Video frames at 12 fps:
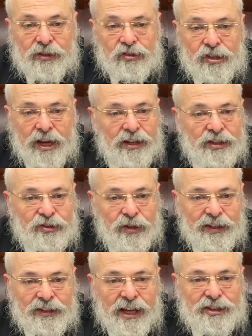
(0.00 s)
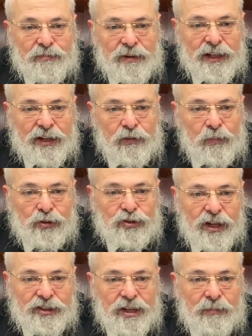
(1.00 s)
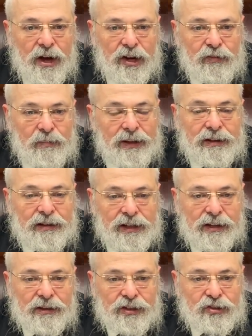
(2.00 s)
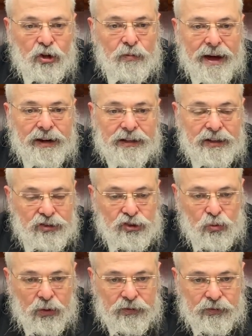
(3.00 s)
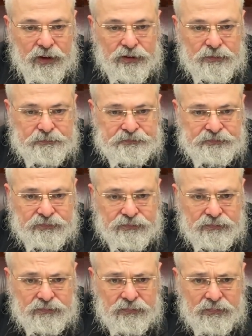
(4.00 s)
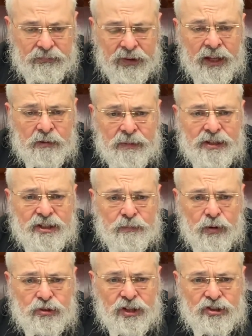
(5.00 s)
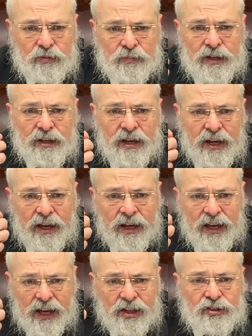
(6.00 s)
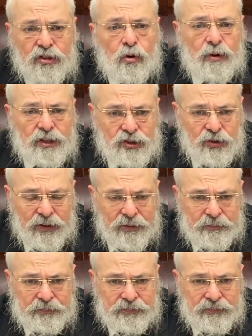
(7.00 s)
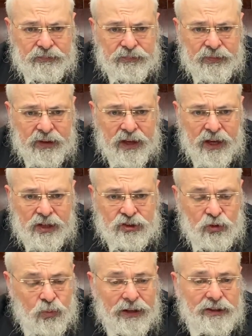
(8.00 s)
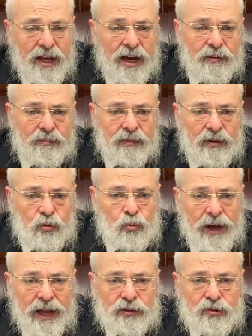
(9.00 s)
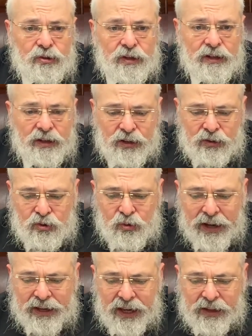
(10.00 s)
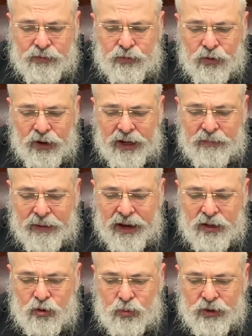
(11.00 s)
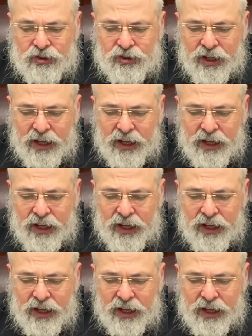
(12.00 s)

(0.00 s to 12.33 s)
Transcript: sane is not, it doesn't mean that if a person has some kind of a mental illness, automatically is disqualified. It means the person he has to know what he's doing. So one time we had to do a get for a man who was